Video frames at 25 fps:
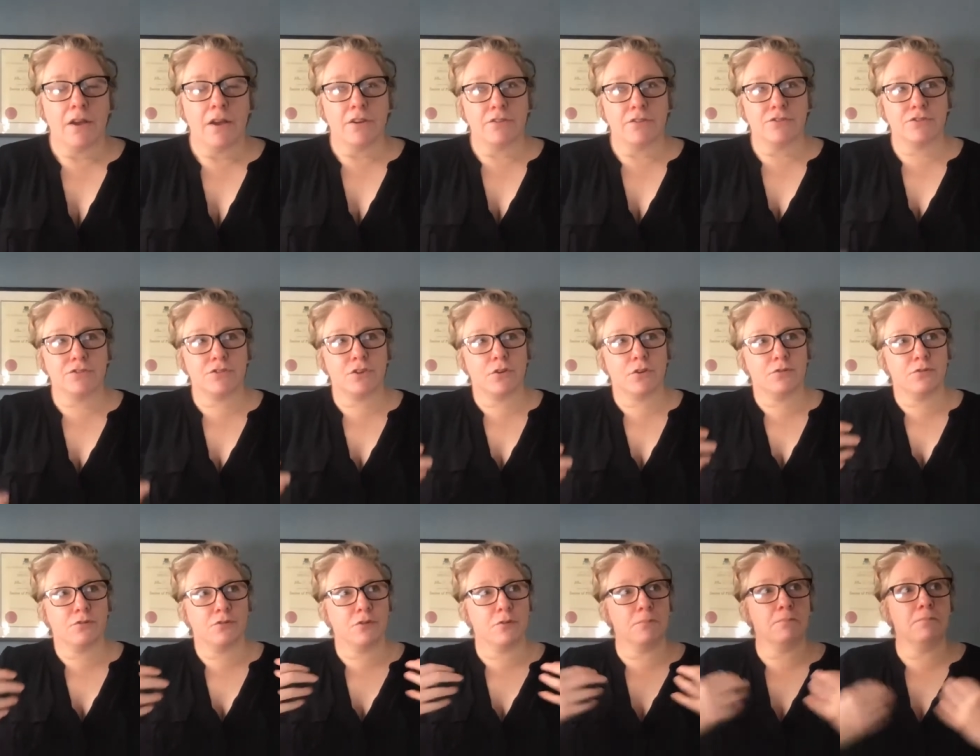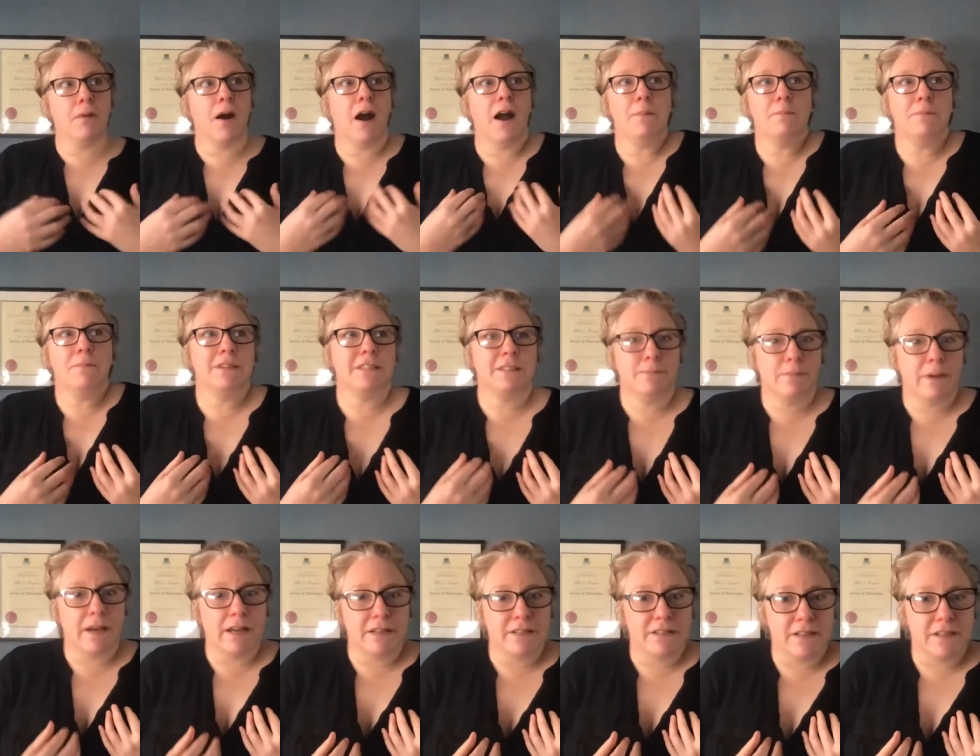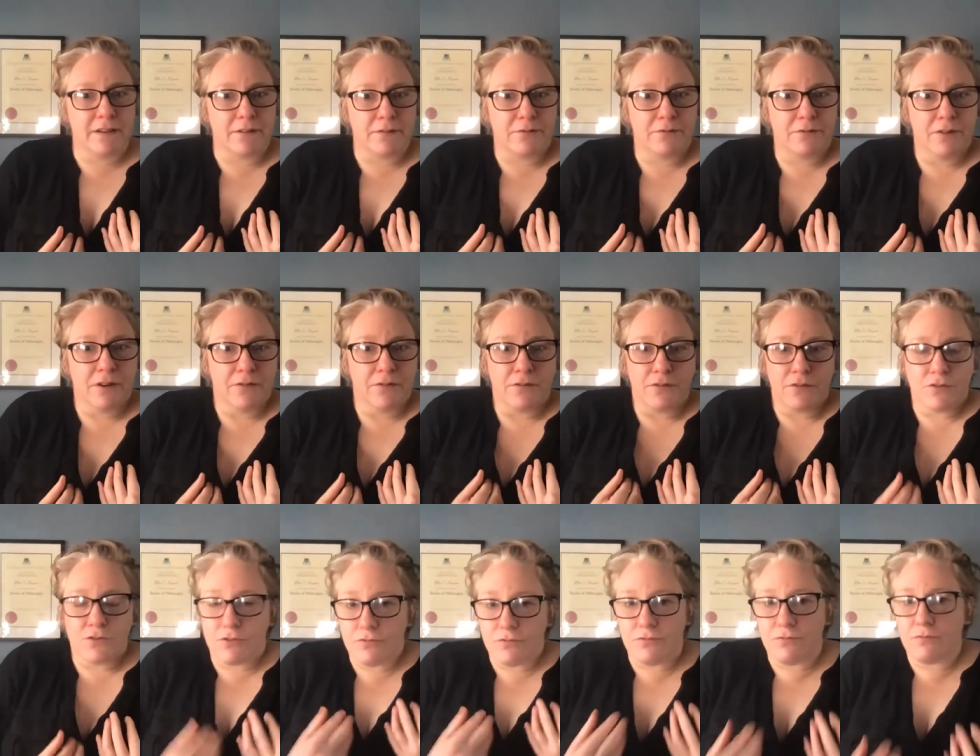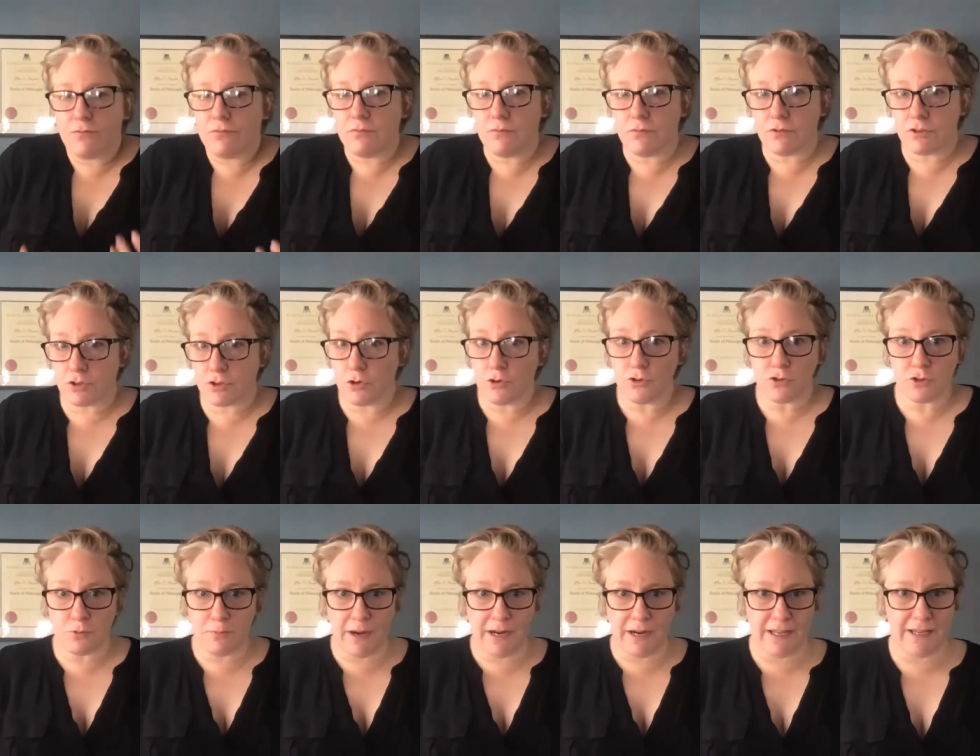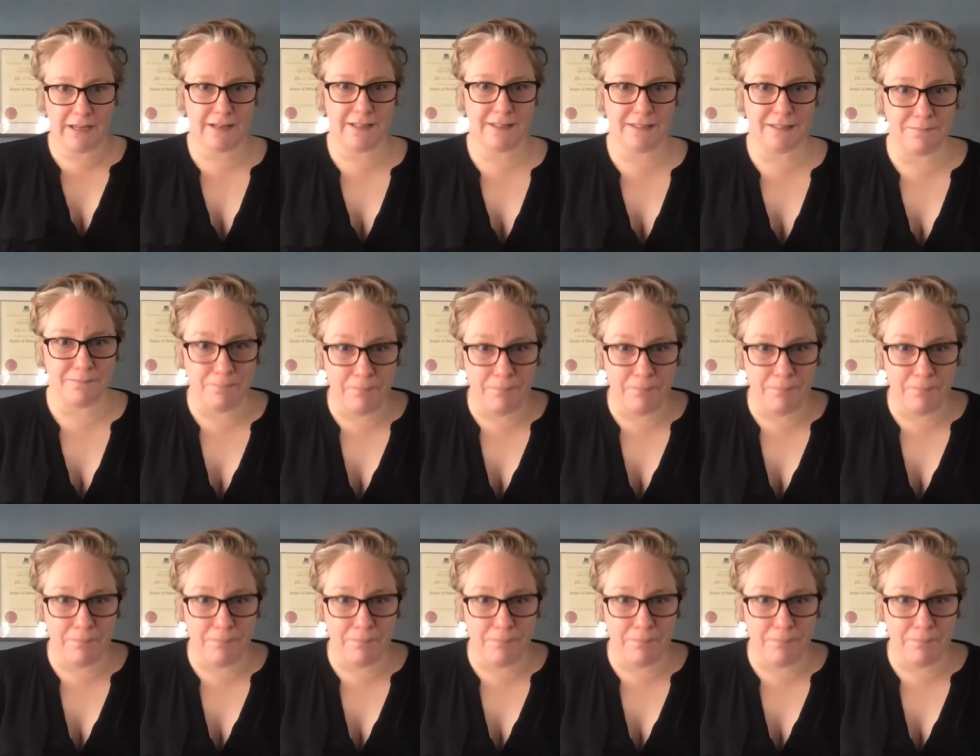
So, from my perspective, social media doesn't